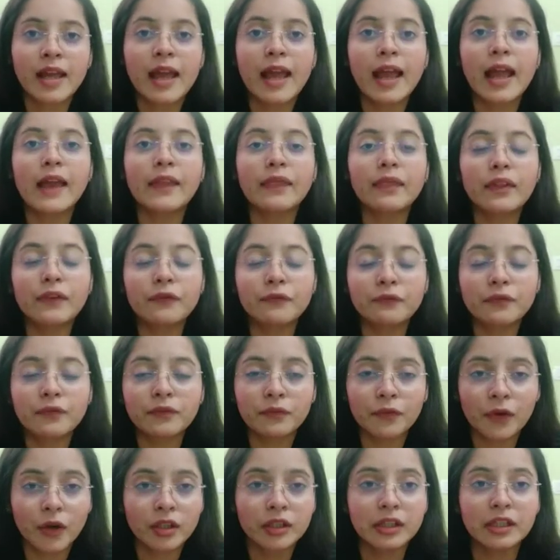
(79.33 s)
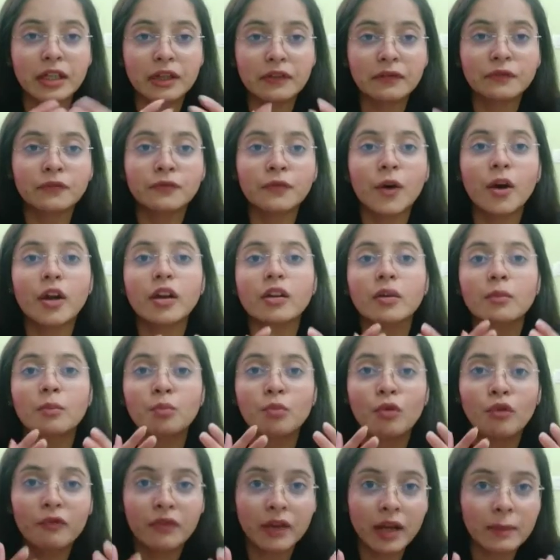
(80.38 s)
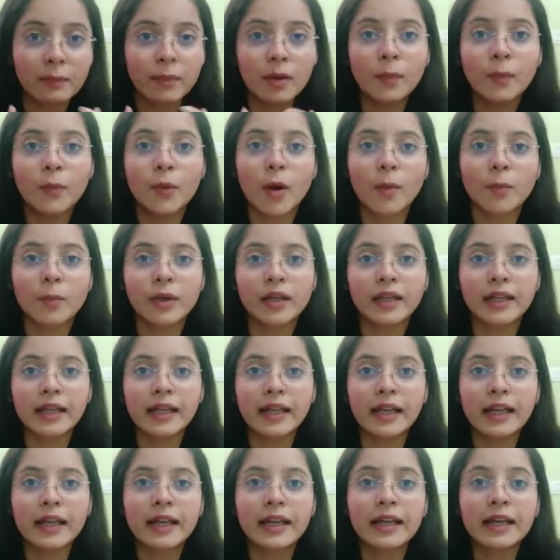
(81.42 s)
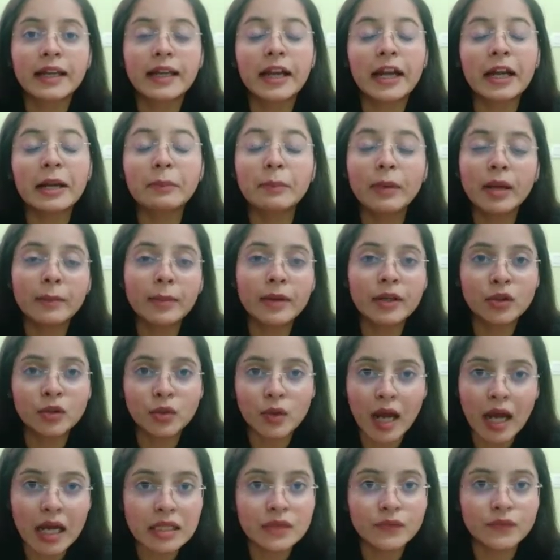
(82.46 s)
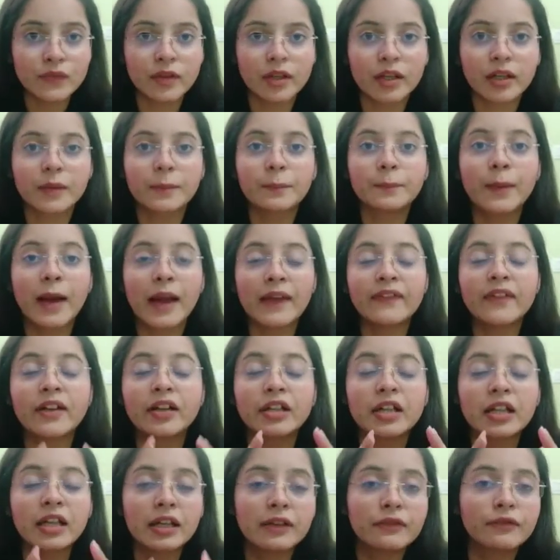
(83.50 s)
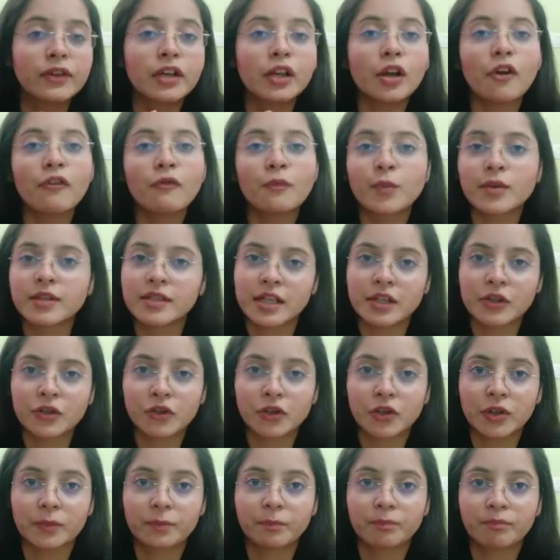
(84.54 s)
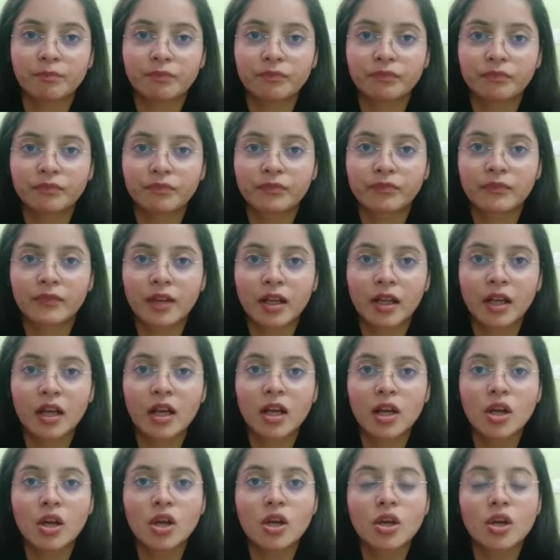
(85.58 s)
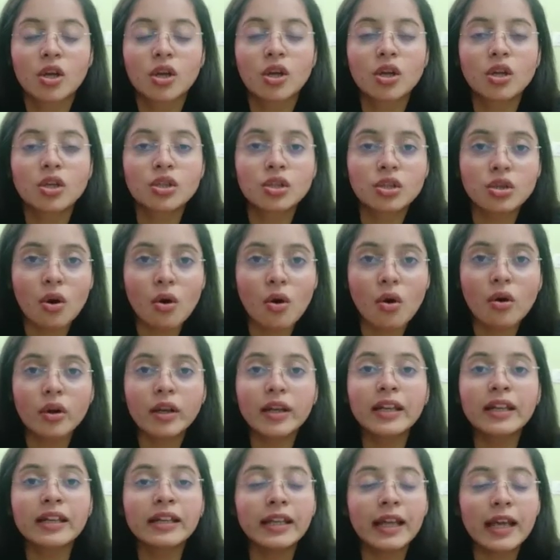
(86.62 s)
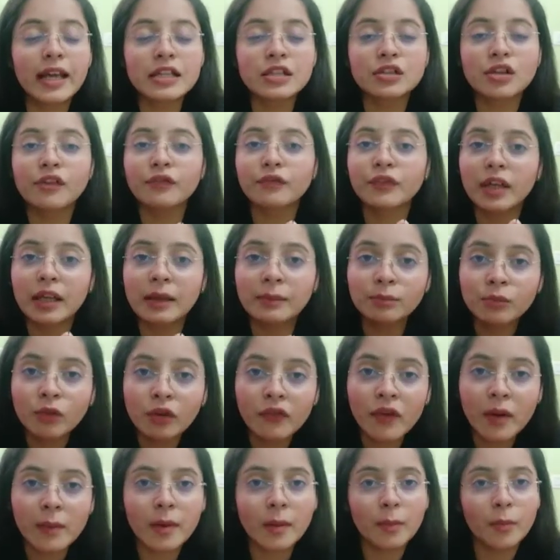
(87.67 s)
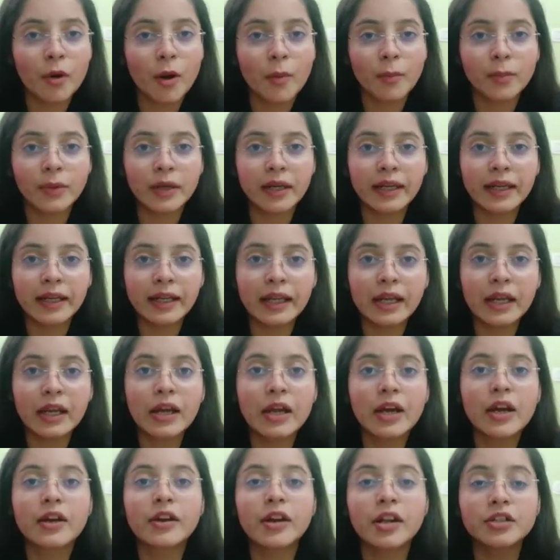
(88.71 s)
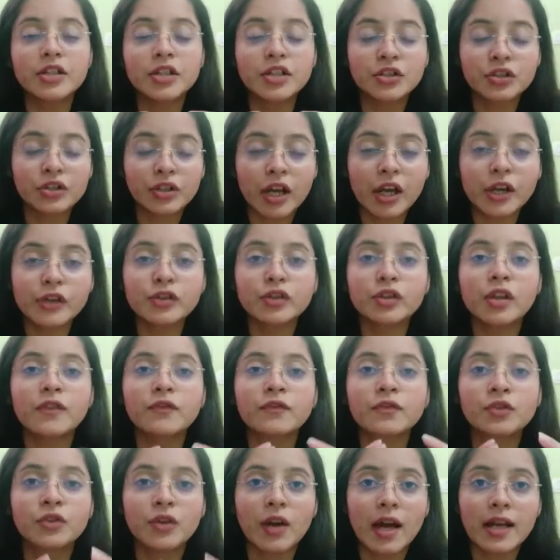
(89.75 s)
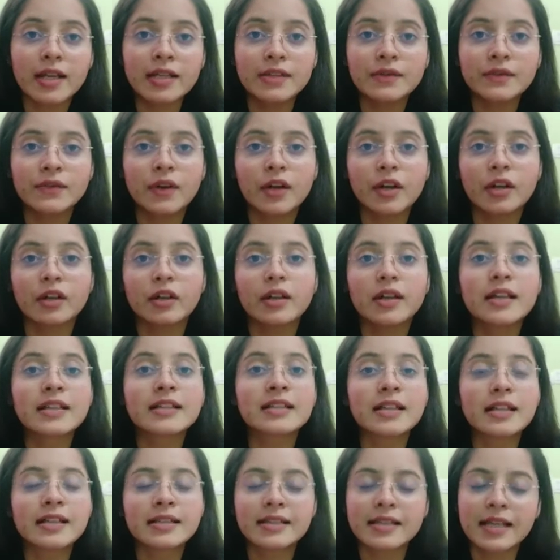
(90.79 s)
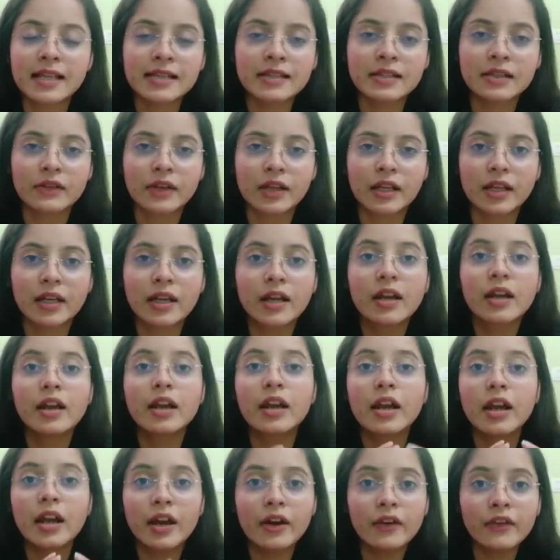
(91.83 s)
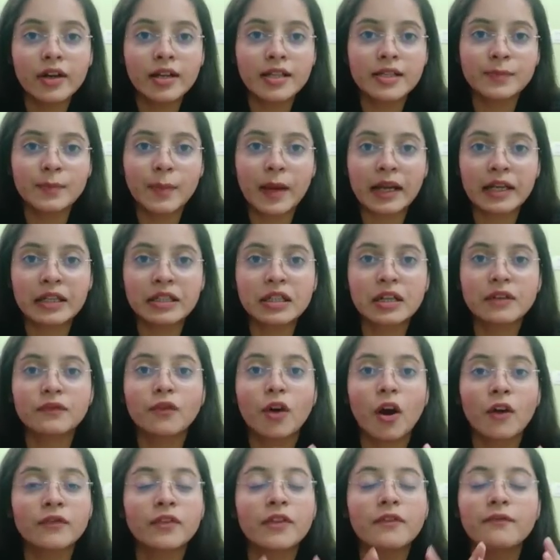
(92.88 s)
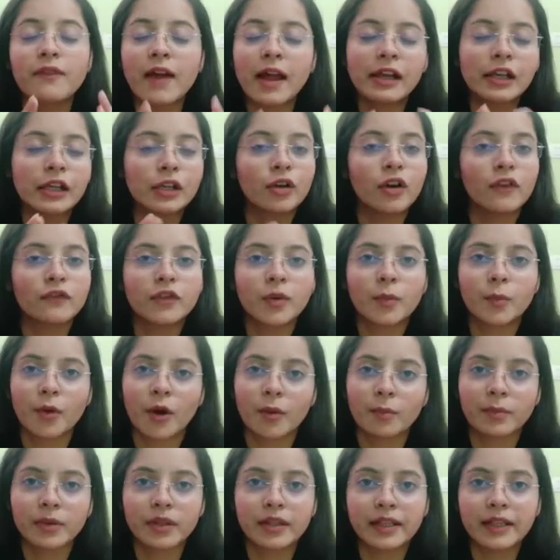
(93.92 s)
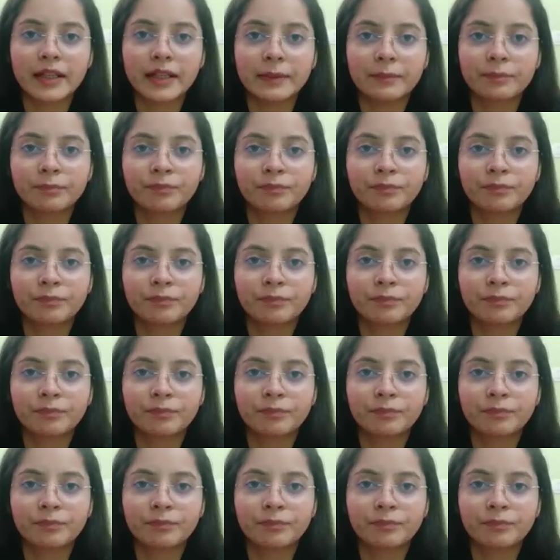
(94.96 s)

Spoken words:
And for gift for movable property, it may be transferred by the delivery of possession. So, in case of immovable property, registration of transfer is necessary irrespective of the value of the property.